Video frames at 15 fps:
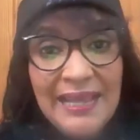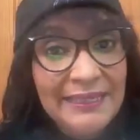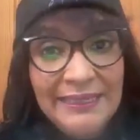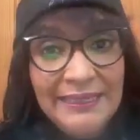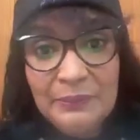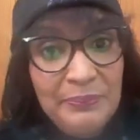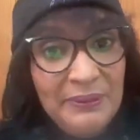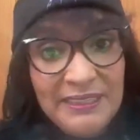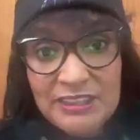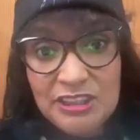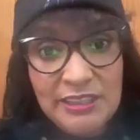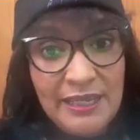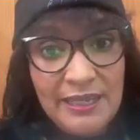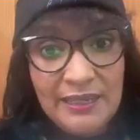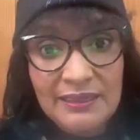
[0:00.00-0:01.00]
I need a
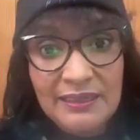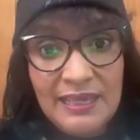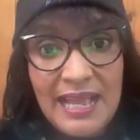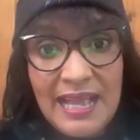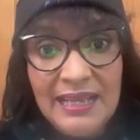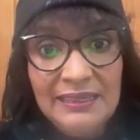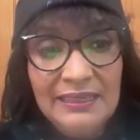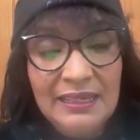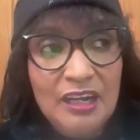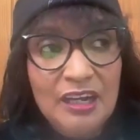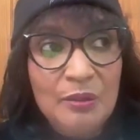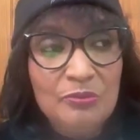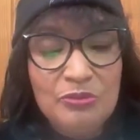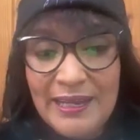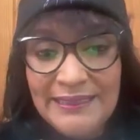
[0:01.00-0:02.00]
paycheck. And
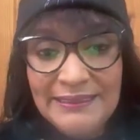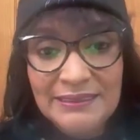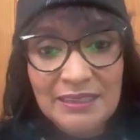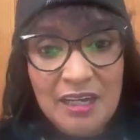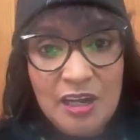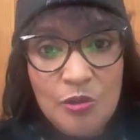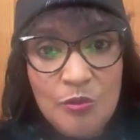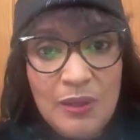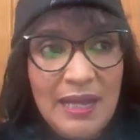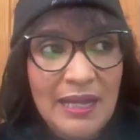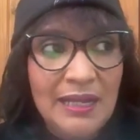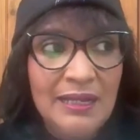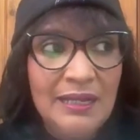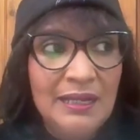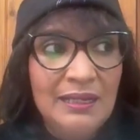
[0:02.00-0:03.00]
right now,
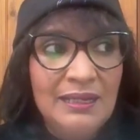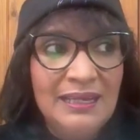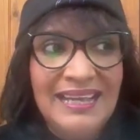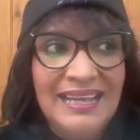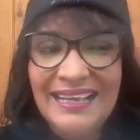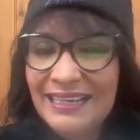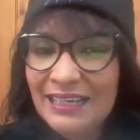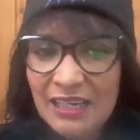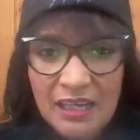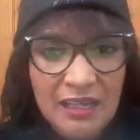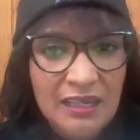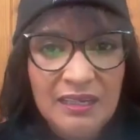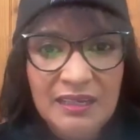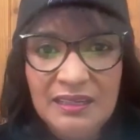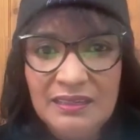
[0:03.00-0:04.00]
I
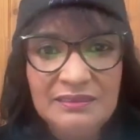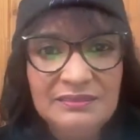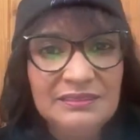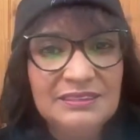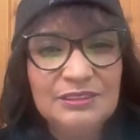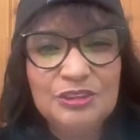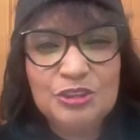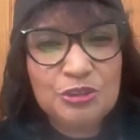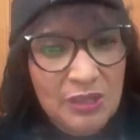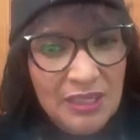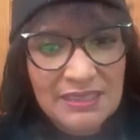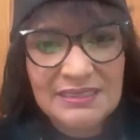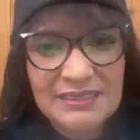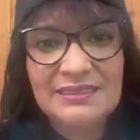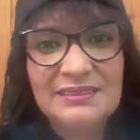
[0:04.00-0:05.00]
can't
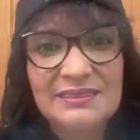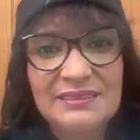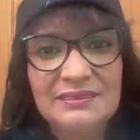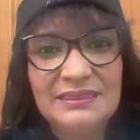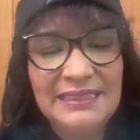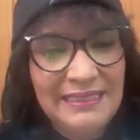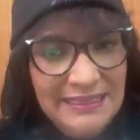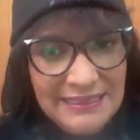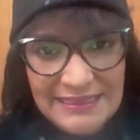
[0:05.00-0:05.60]
trust the